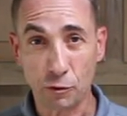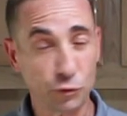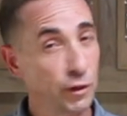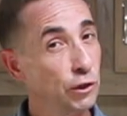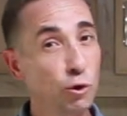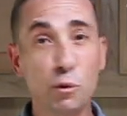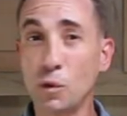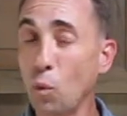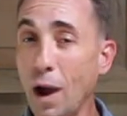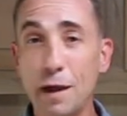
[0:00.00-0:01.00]
So say you
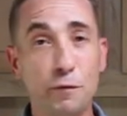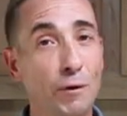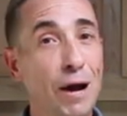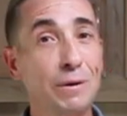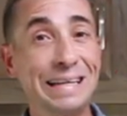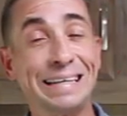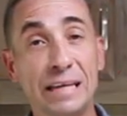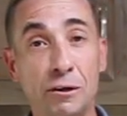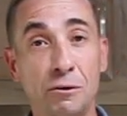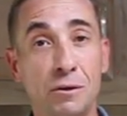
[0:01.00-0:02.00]
and the wife are out eating
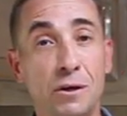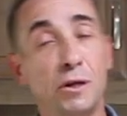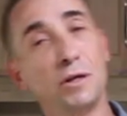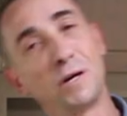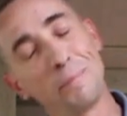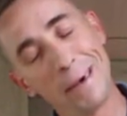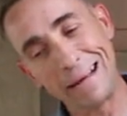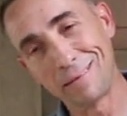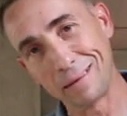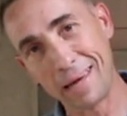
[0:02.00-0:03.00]
dinner, you come
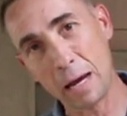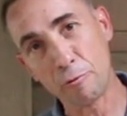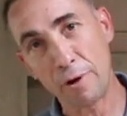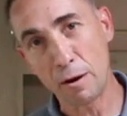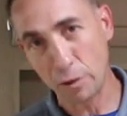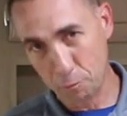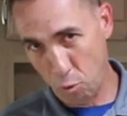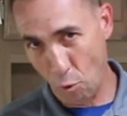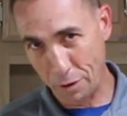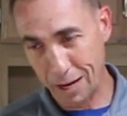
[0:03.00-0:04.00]
back to the campground and it's
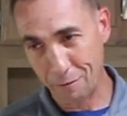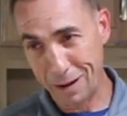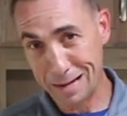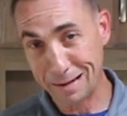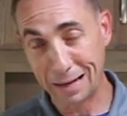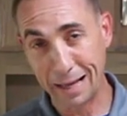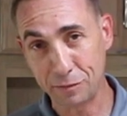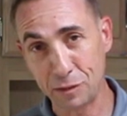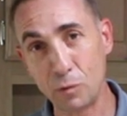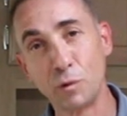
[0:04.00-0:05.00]
pouring down rain and the
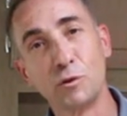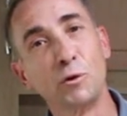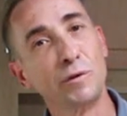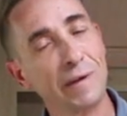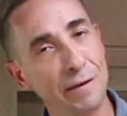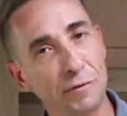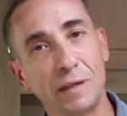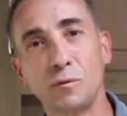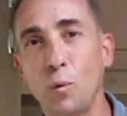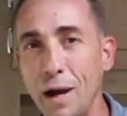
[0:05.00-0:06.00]
last thing you want to do is have
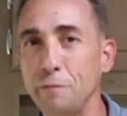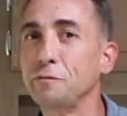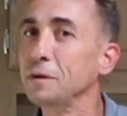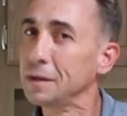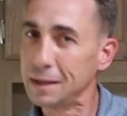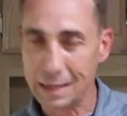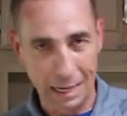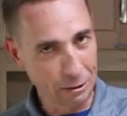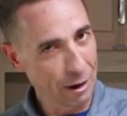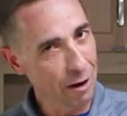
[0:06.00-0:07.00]
to let the wife
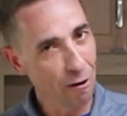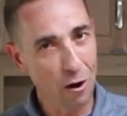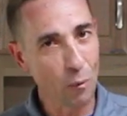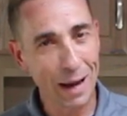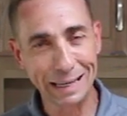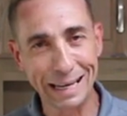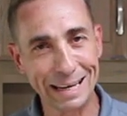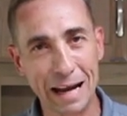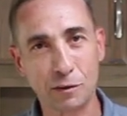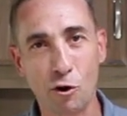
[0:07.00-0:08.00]
get her hair all wet
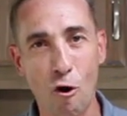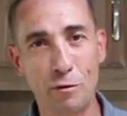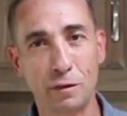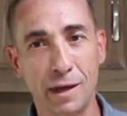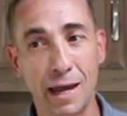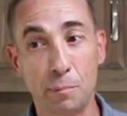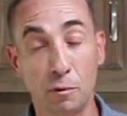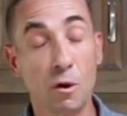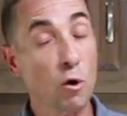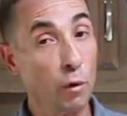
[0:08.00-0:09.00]
getting out of the car into the
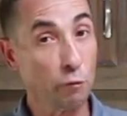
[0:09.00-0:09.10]
camper.